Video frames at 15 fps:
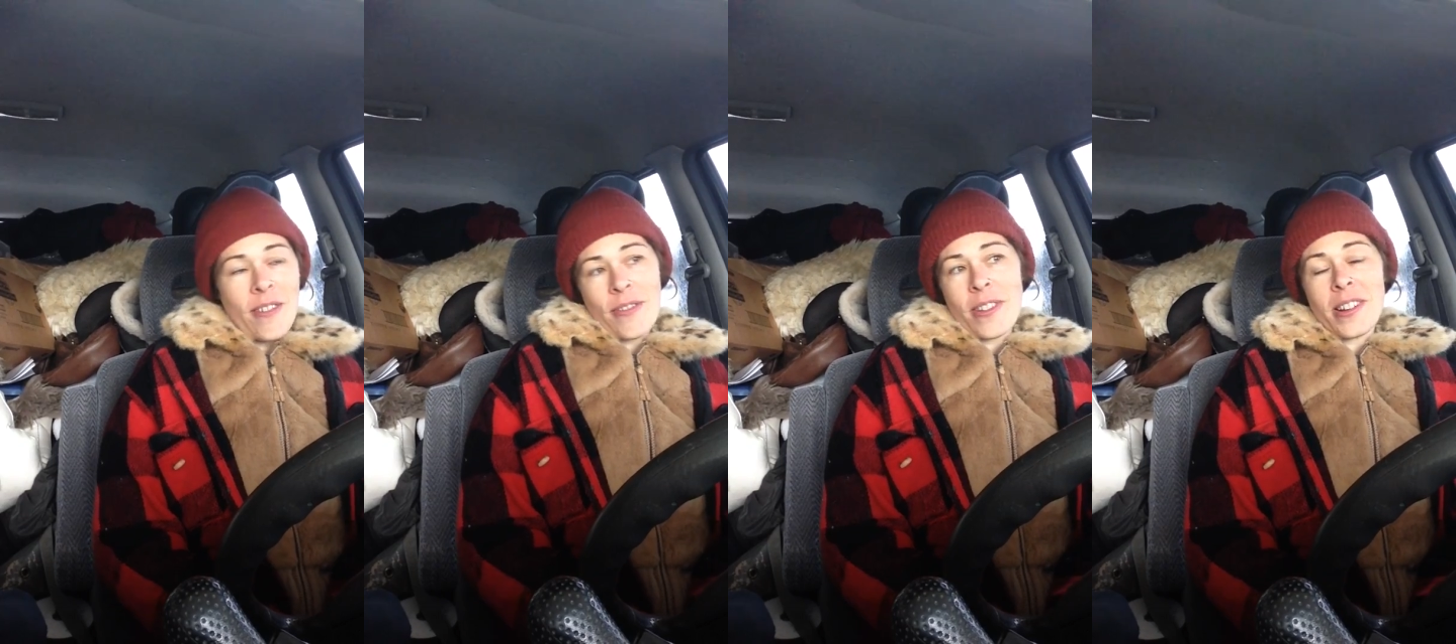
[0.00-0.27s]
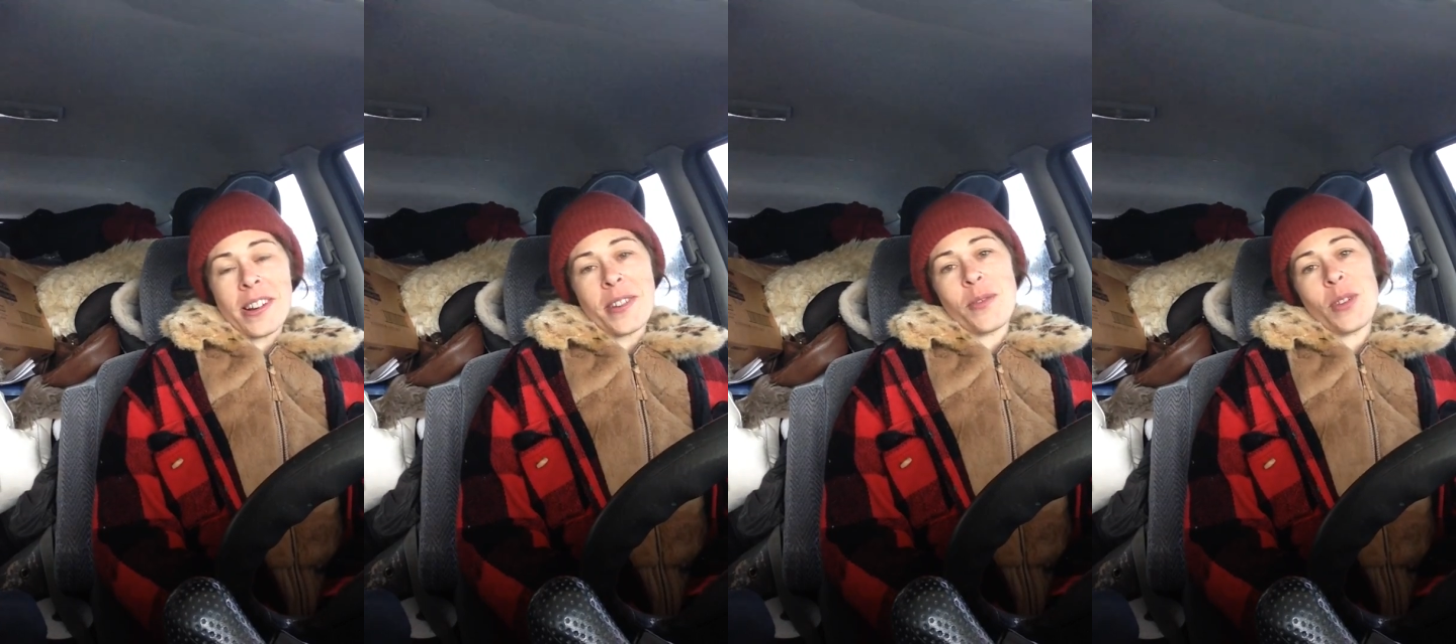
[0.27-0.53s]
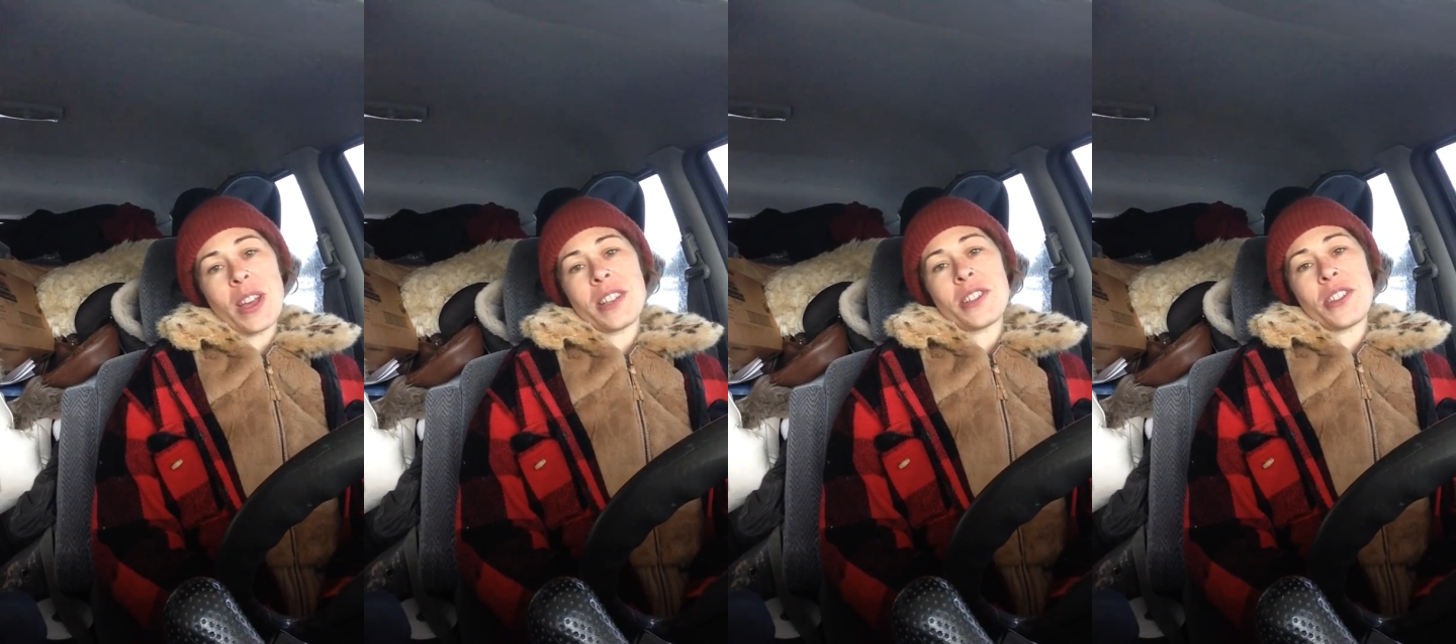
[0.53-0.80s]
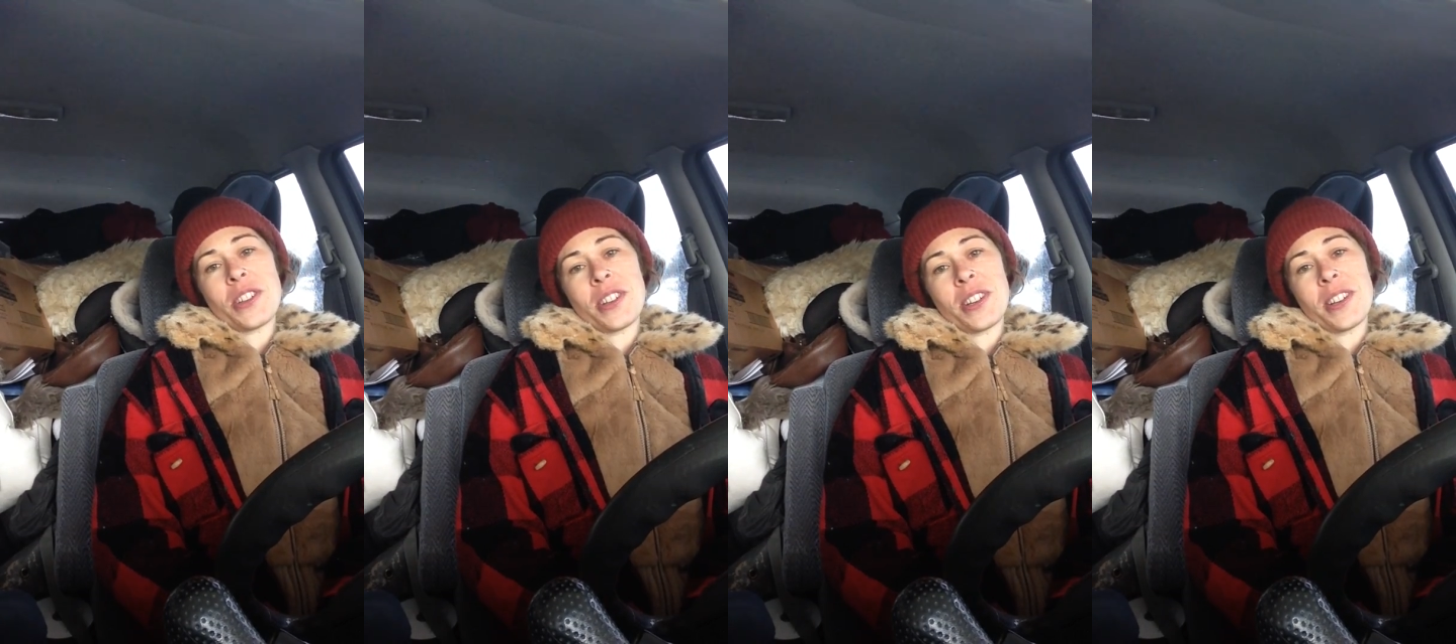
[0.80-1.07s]
for an
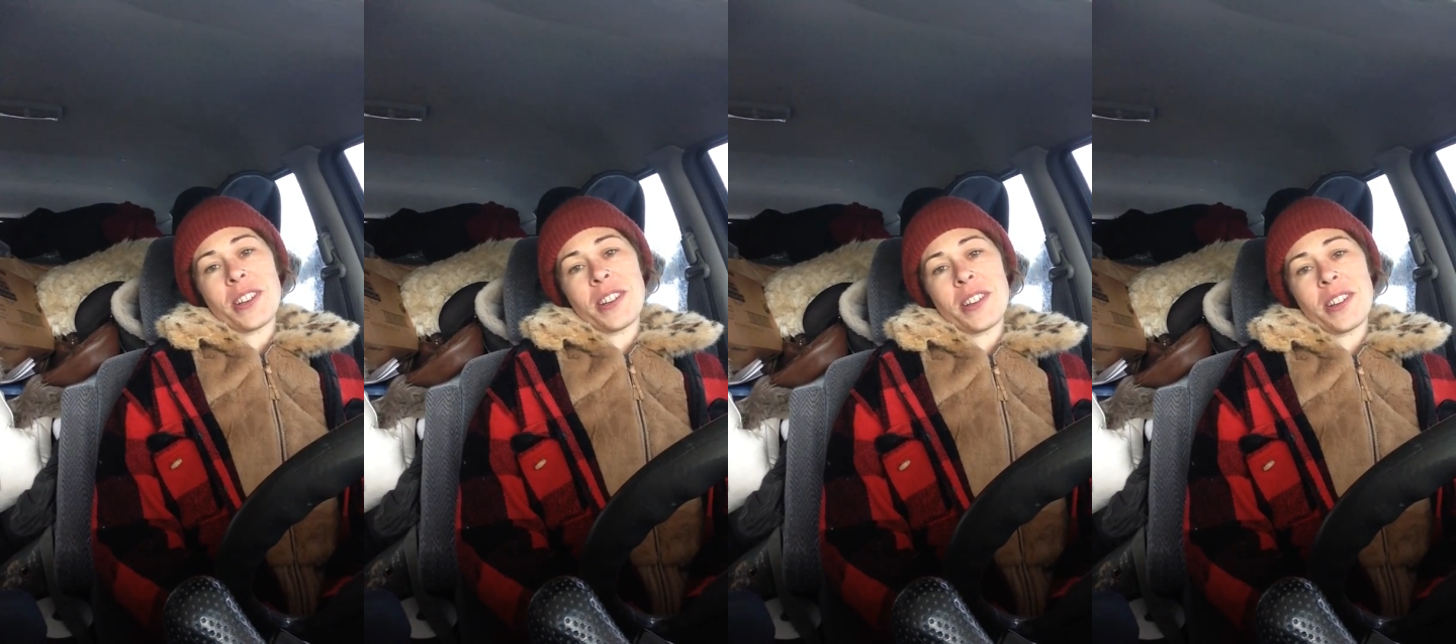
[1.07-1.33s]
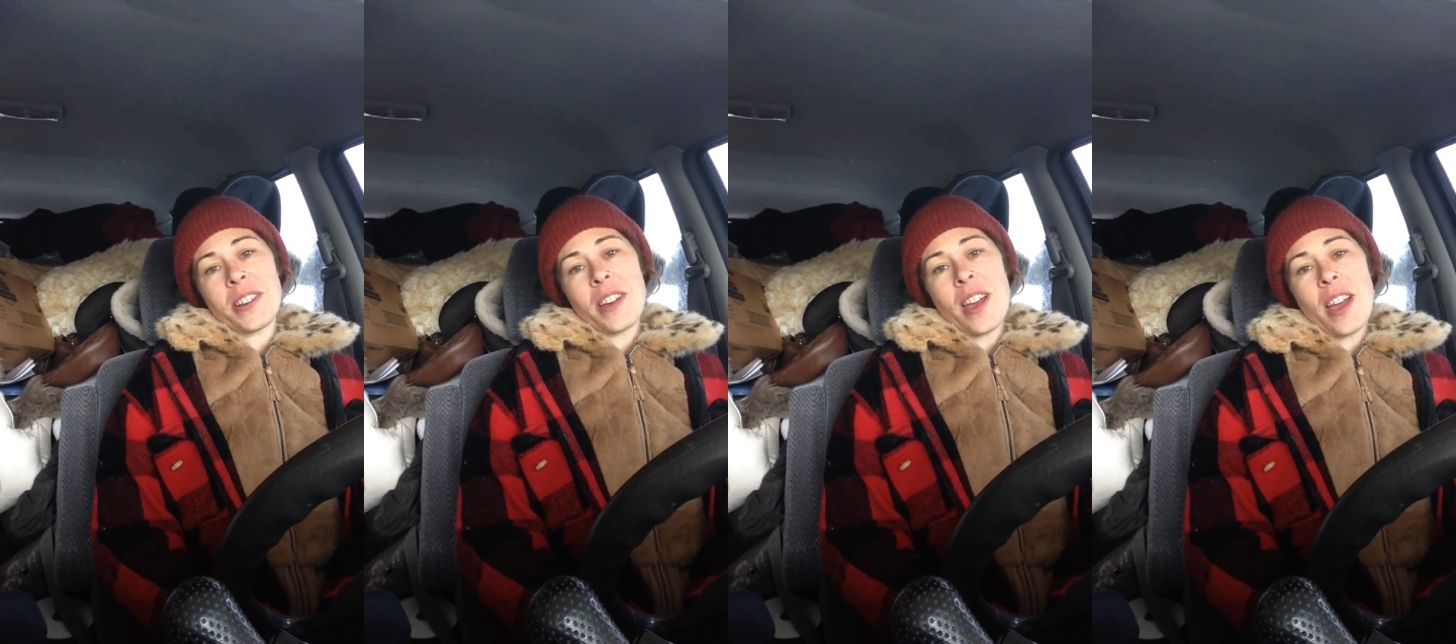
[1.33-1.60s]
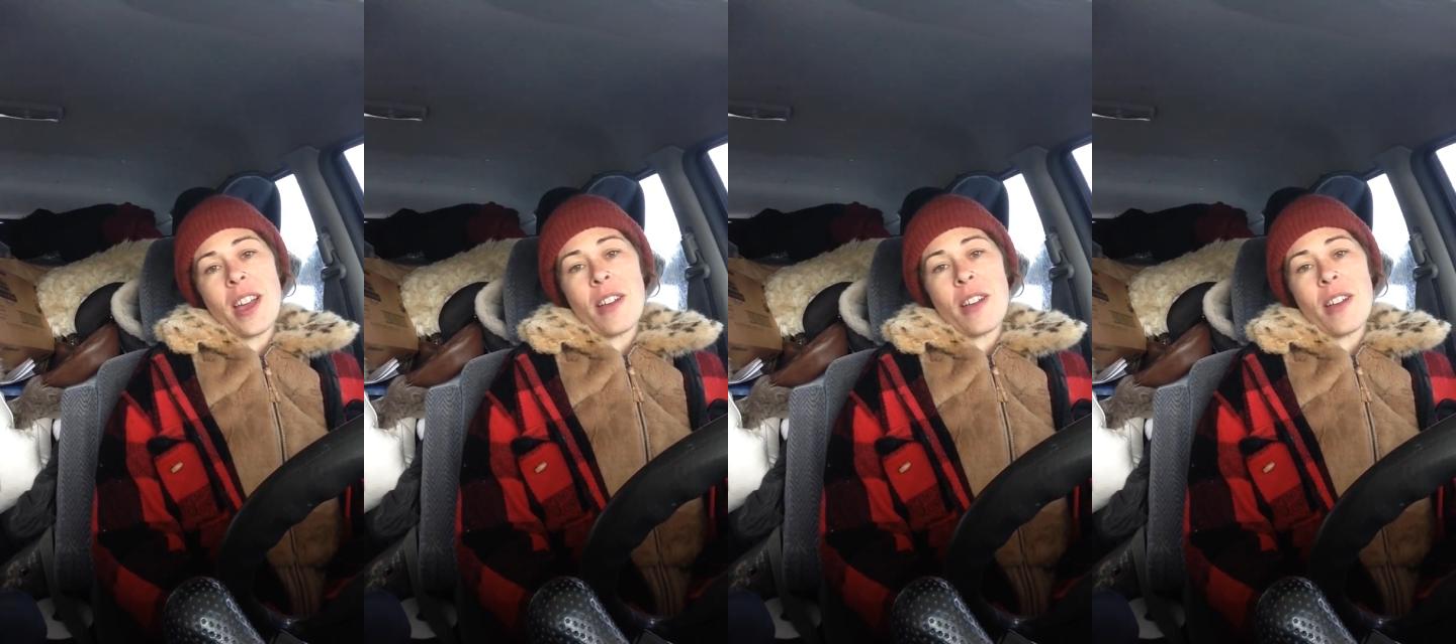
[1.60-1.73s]
adventure,